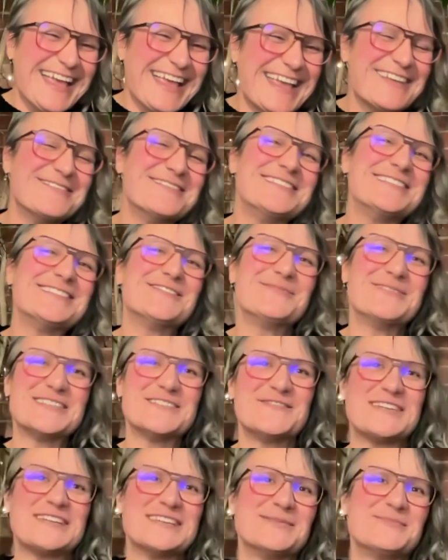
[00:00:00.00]
It was so much
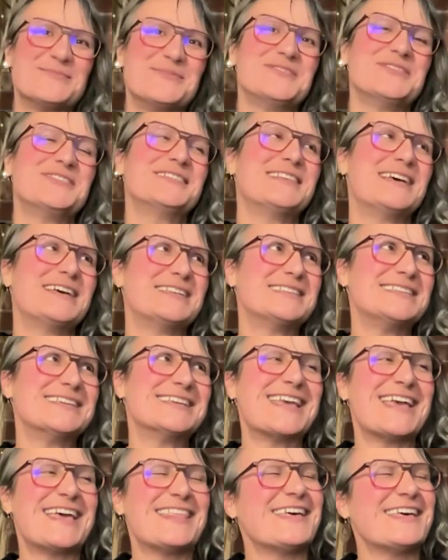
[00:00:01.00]
fun to pull all that
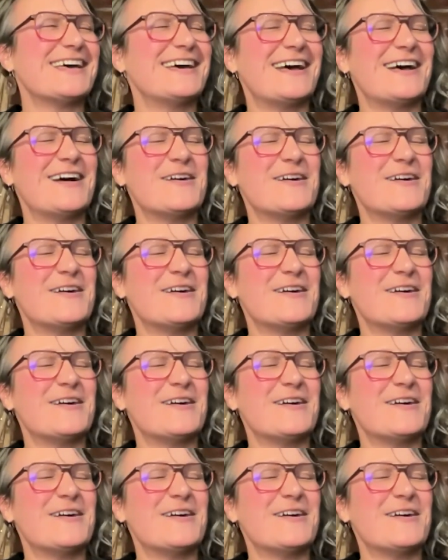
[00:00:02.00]
together